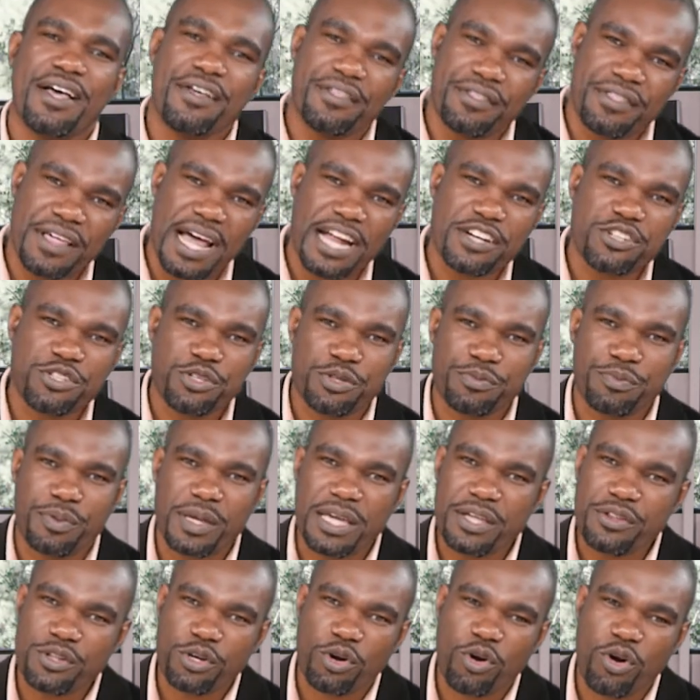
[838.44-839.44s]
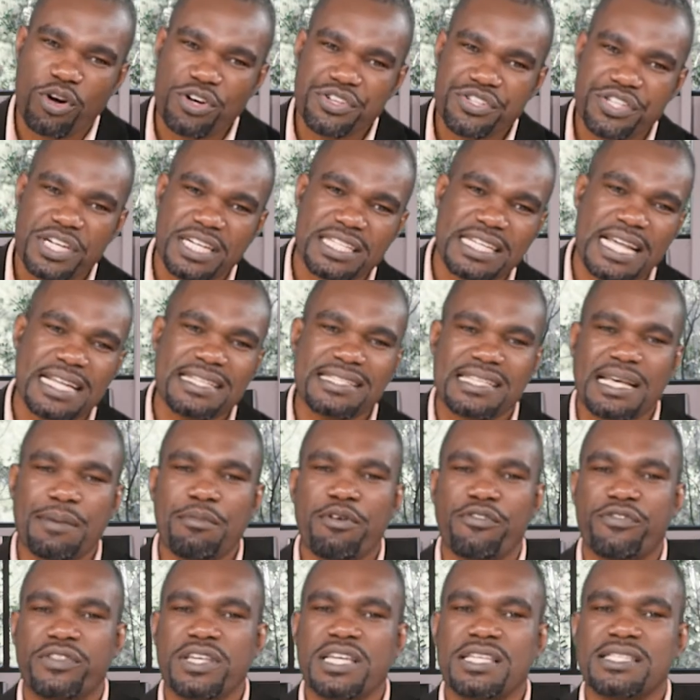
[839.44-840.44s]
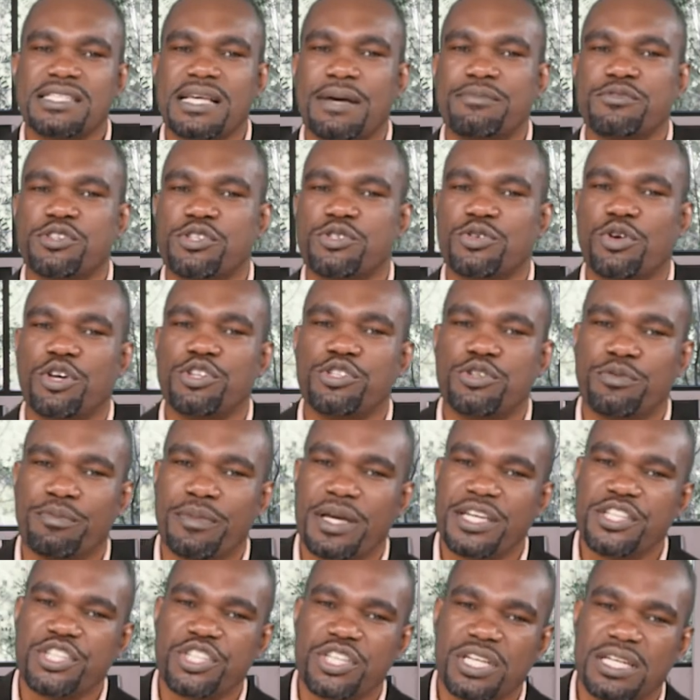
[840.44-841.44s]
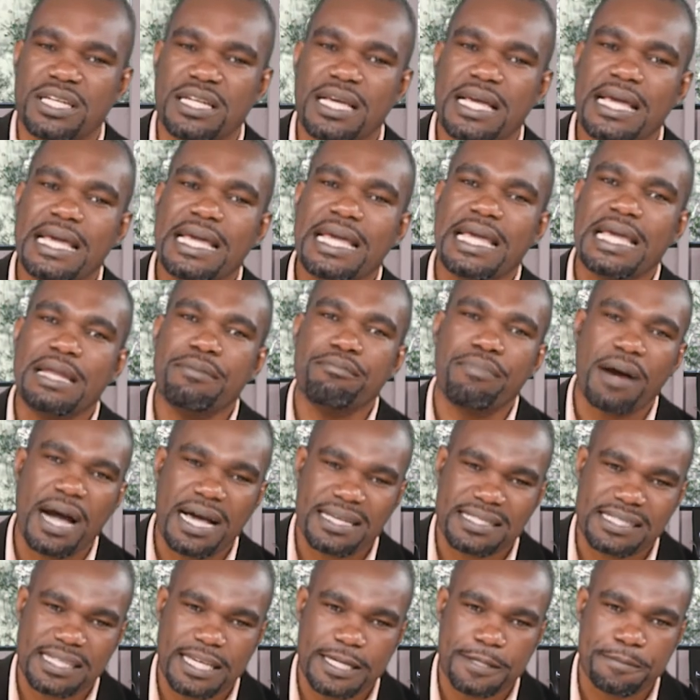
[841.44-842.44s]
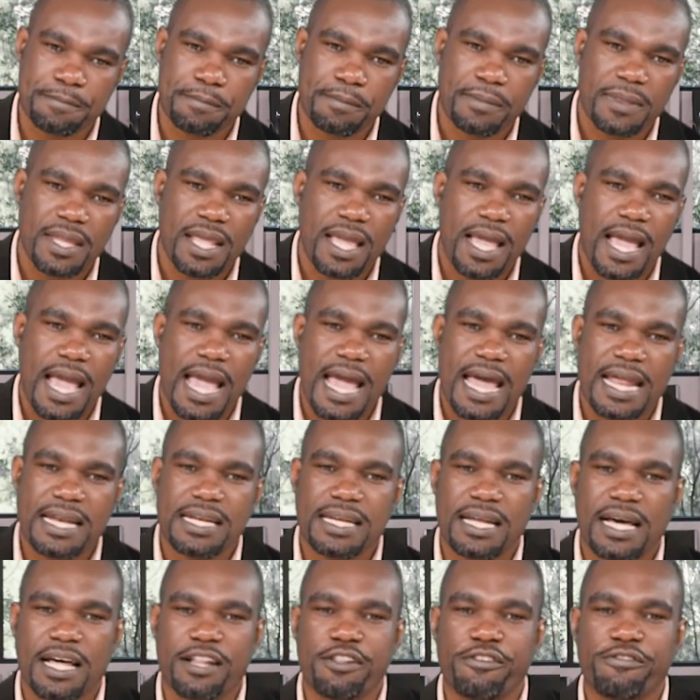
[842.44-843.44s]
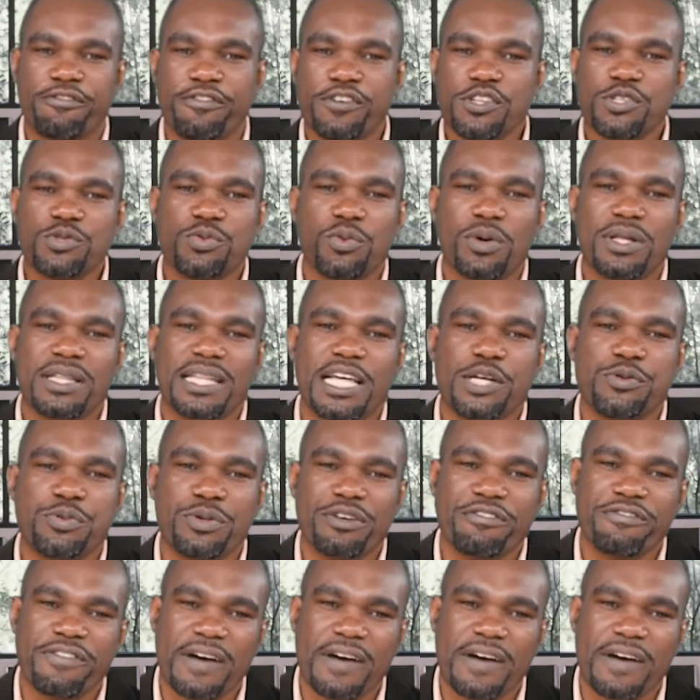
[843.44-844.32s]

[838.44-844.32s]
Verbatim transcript: that should be in the contract. And some of these I'm just going to mention in passing. And uh, the first one that we